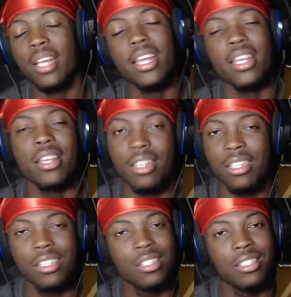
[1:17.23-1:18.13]
You
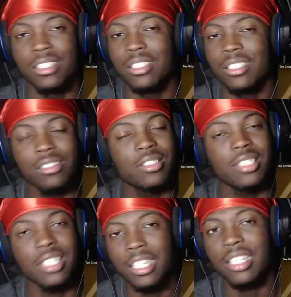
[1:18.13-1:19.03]
know what I'm saying?